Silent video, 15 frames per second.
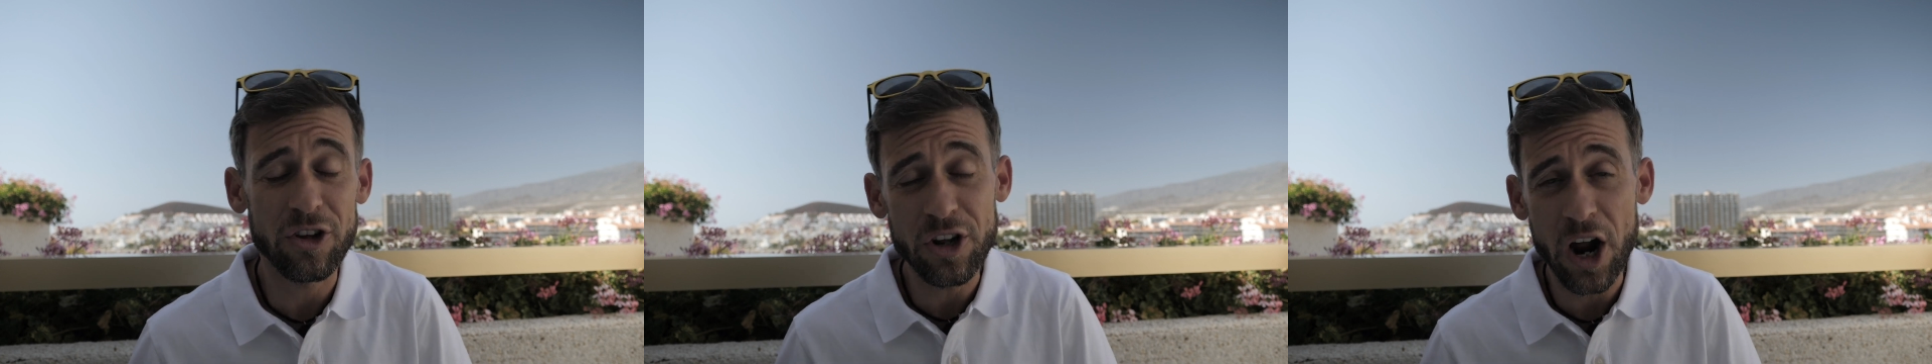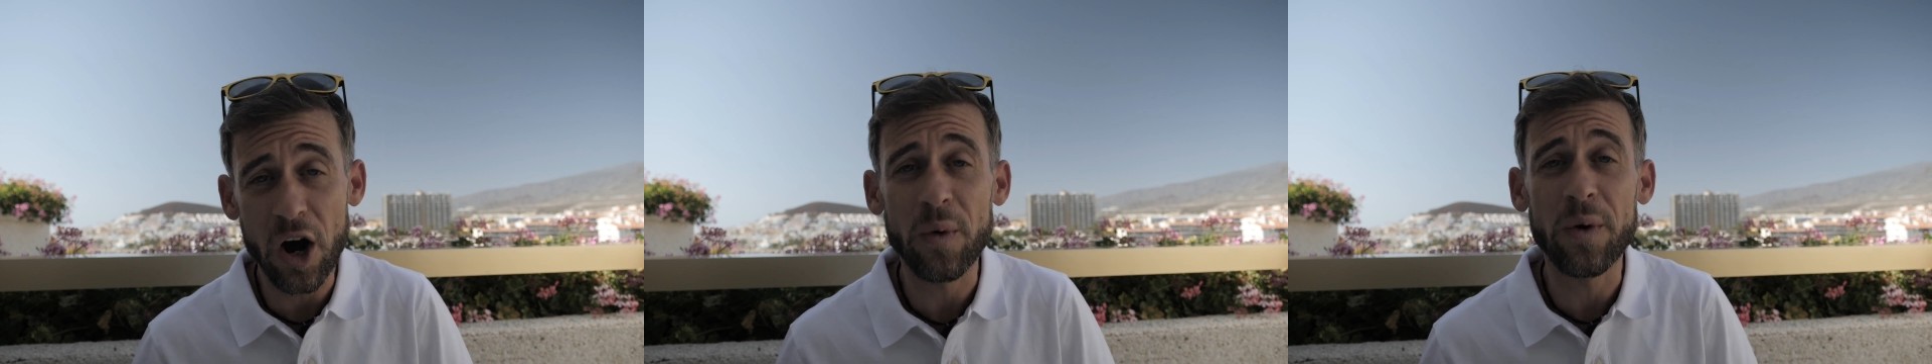
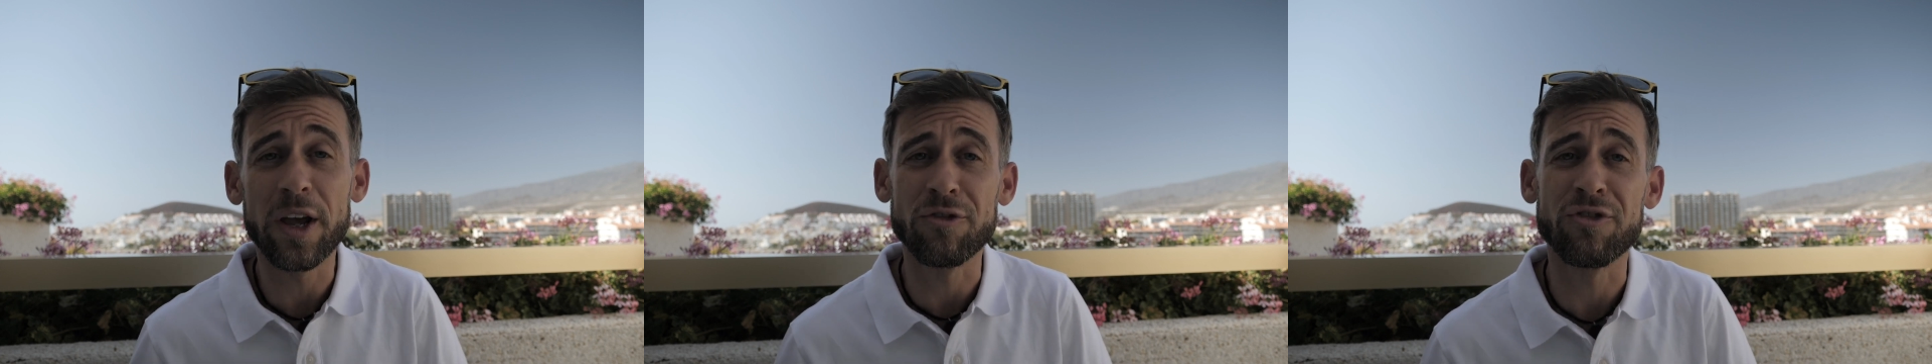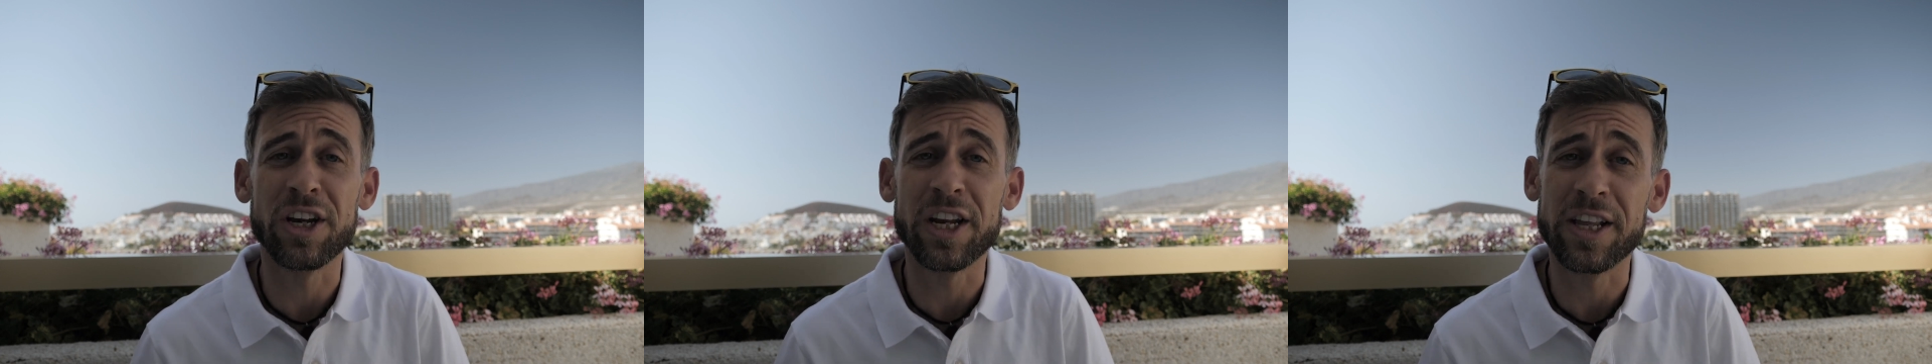You know,
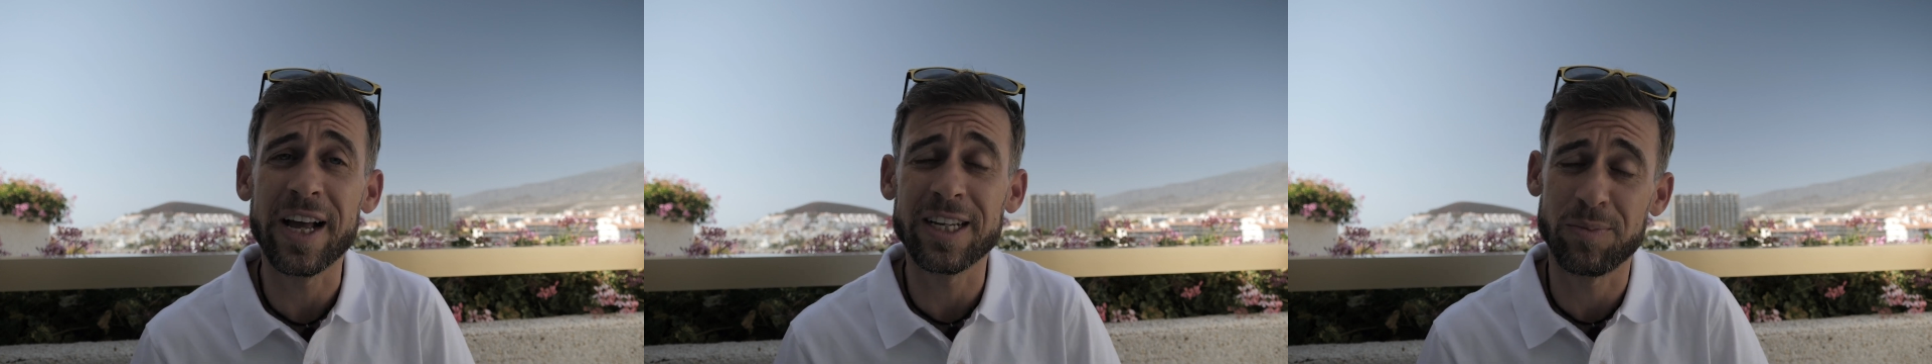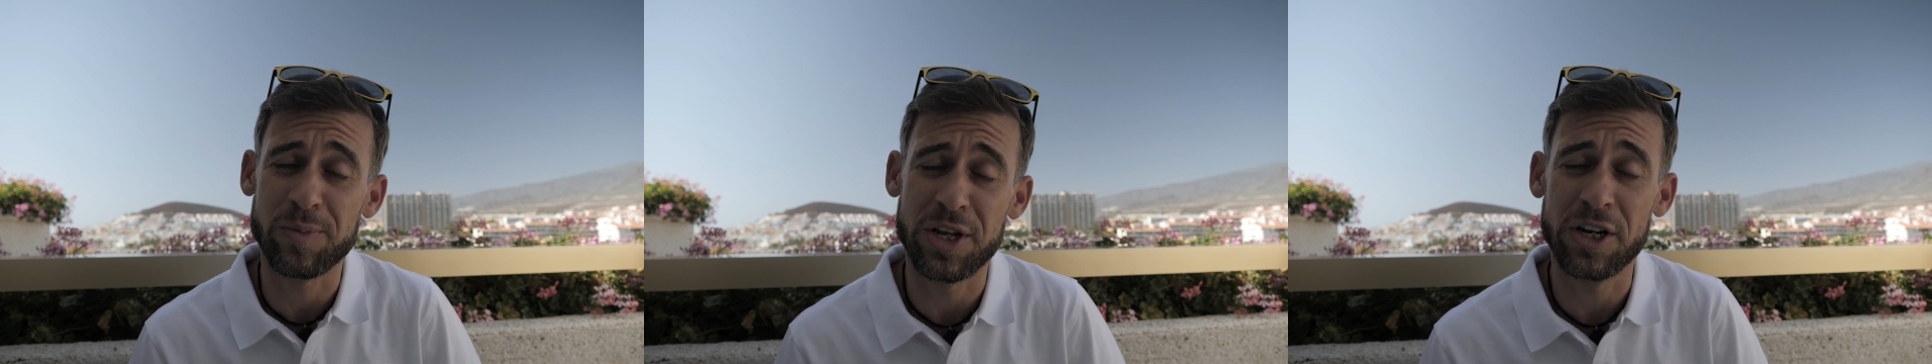it really
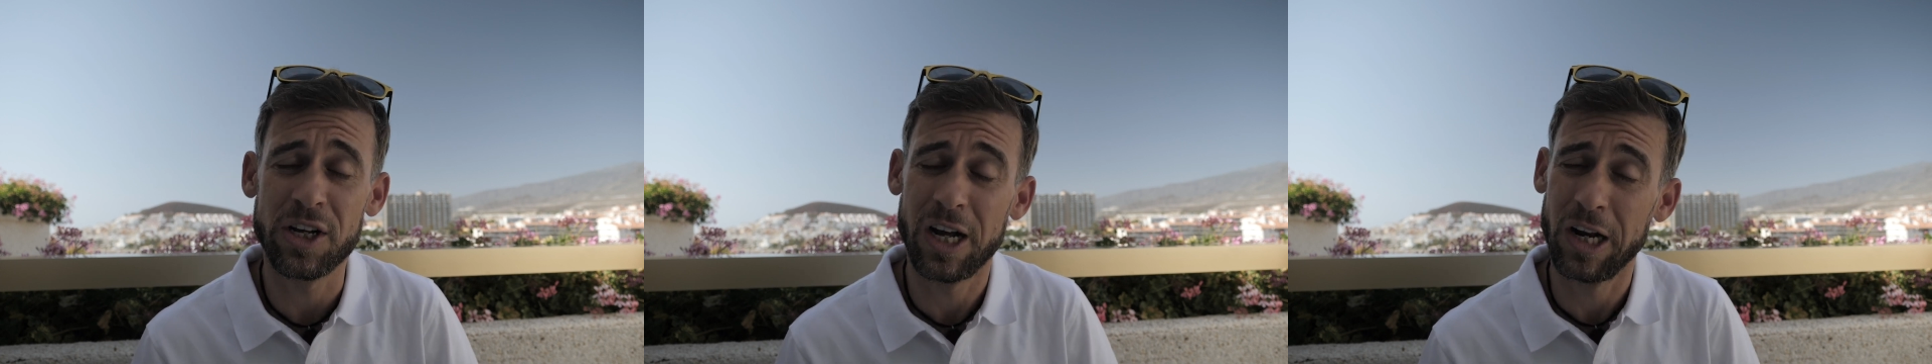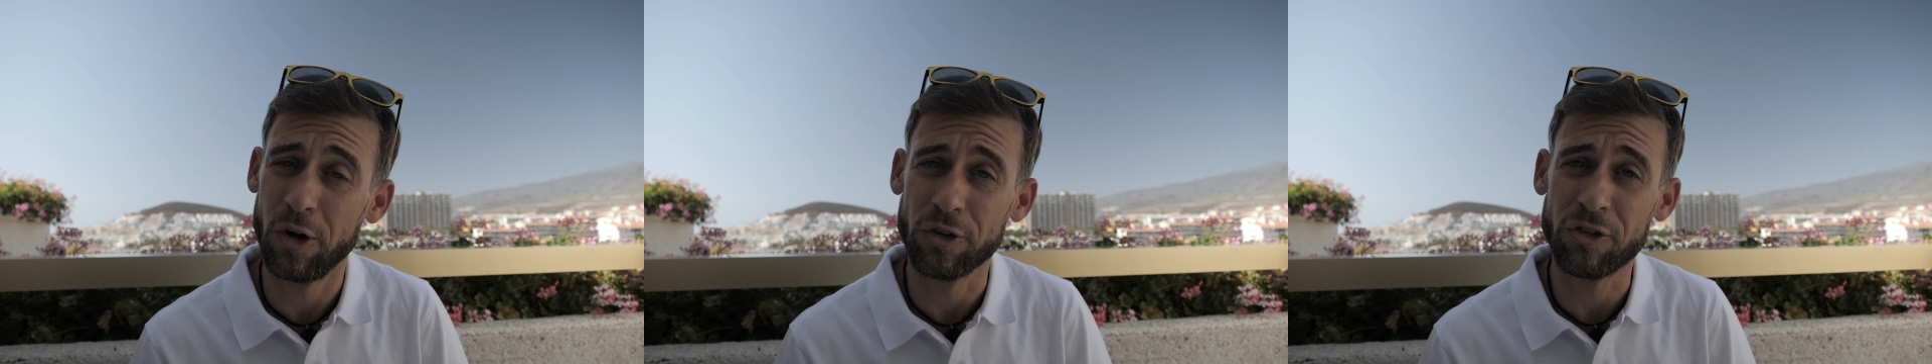does mean
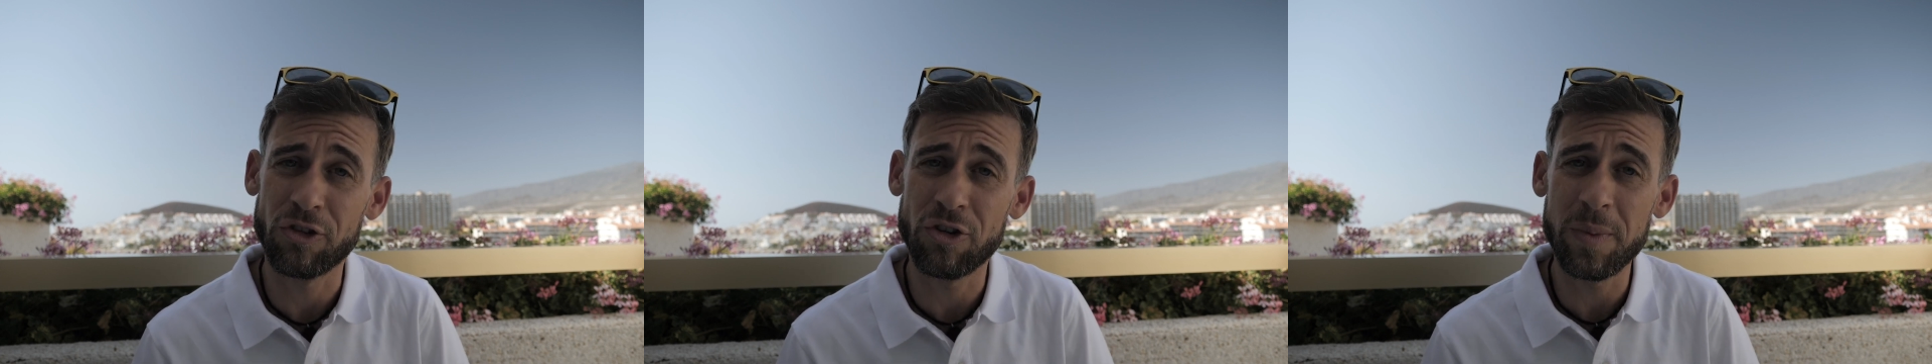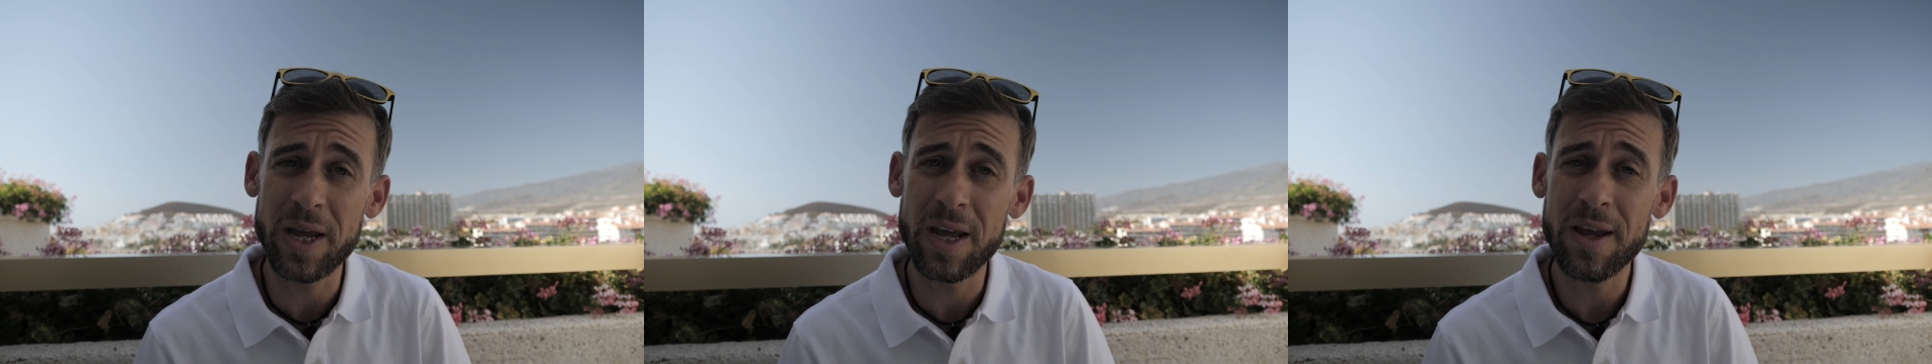a lot
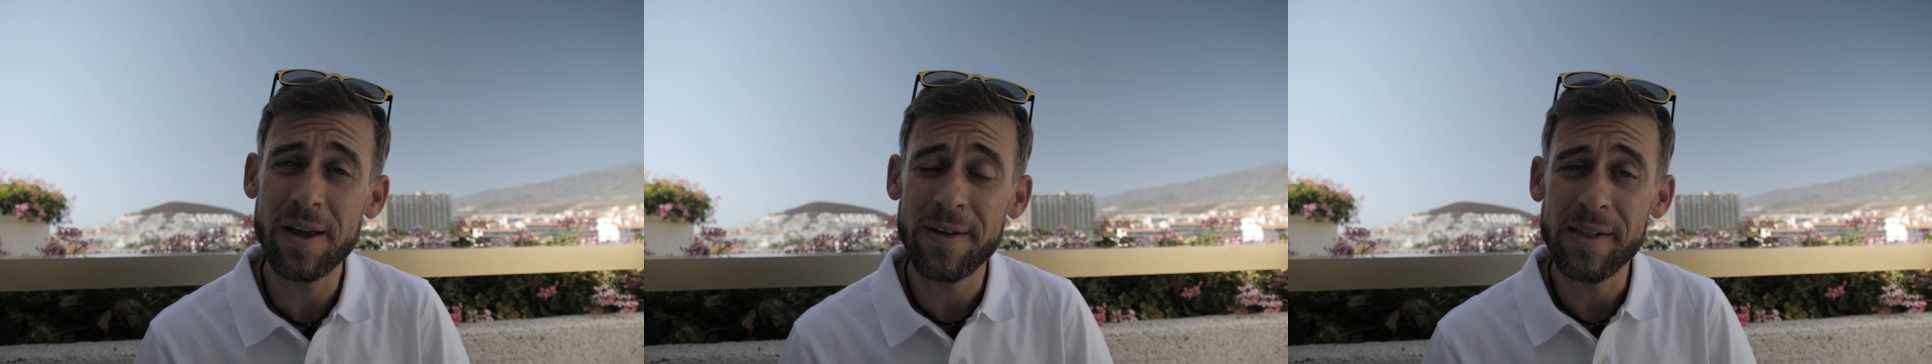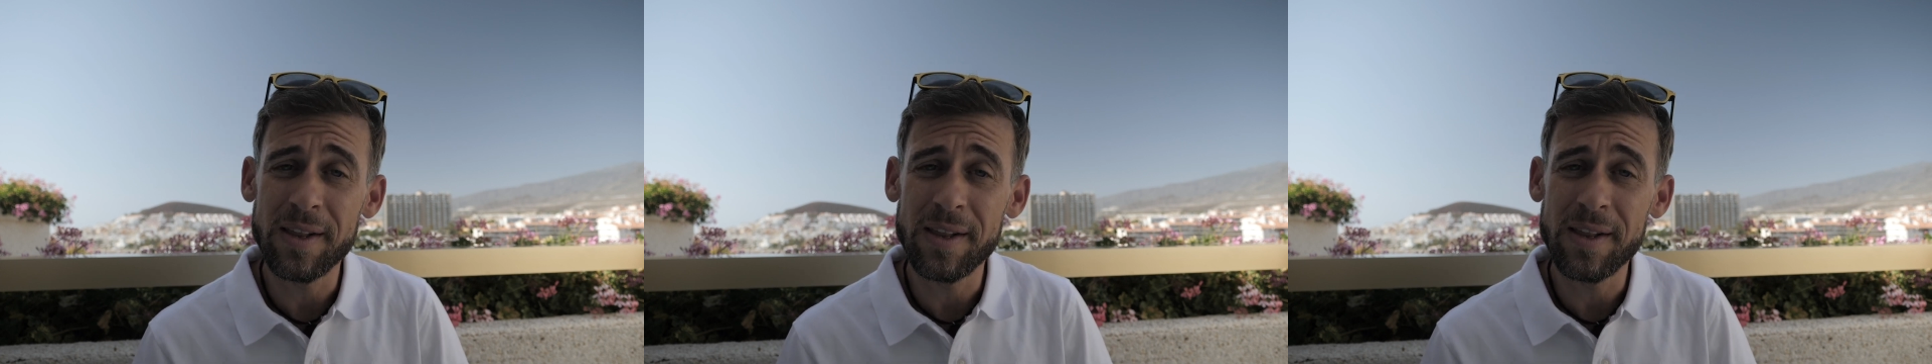to me.